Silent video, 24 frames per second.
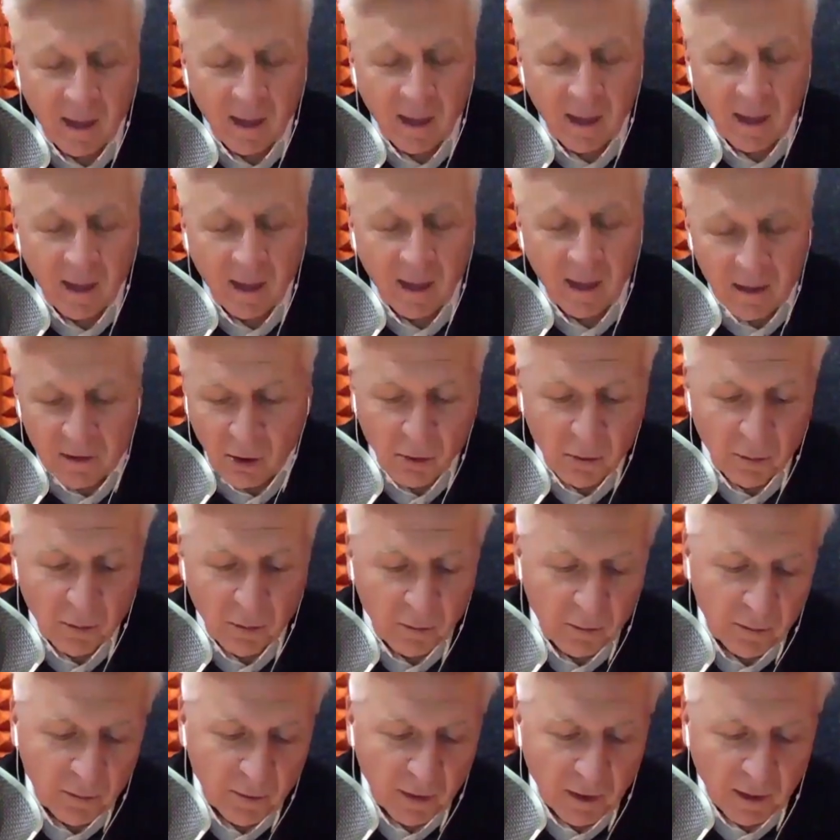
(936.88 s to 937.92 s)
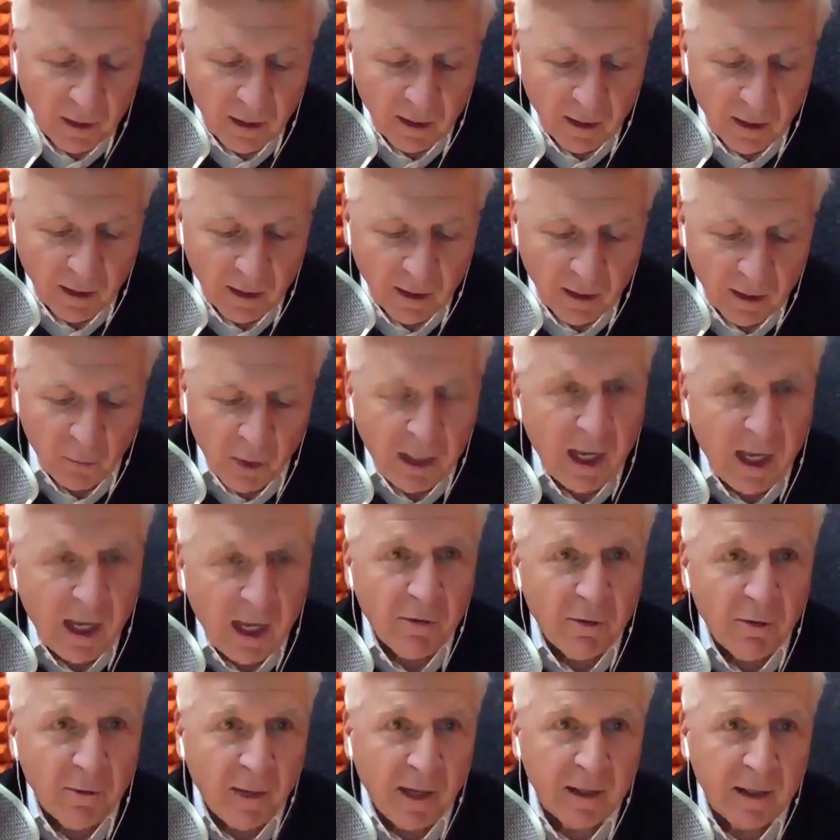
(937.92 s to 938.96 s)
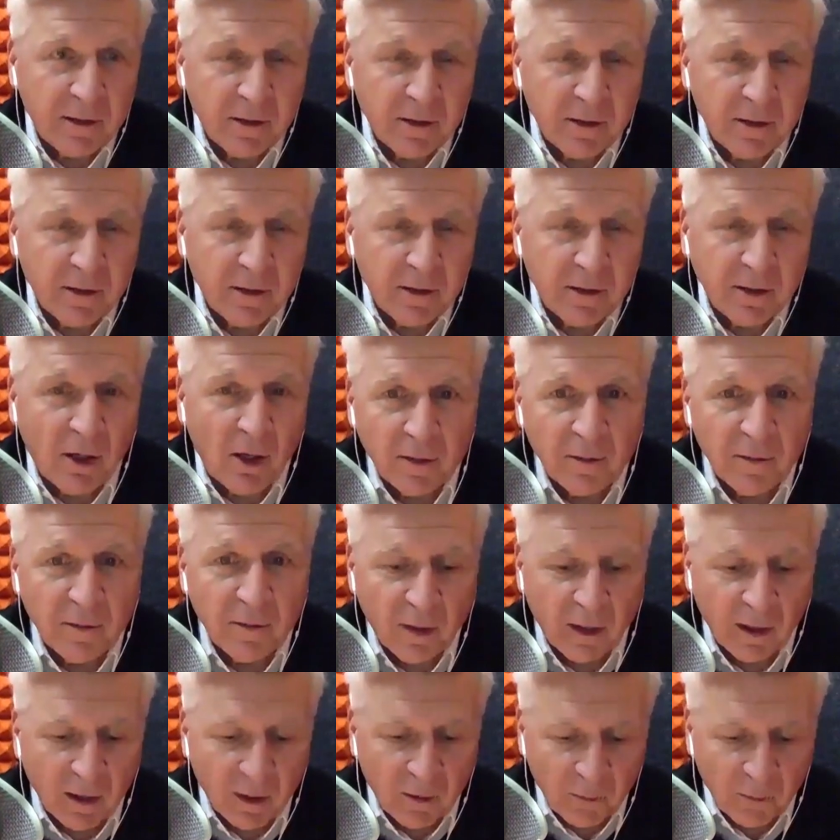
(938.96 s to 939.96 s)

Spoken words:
And so we gave them that talk.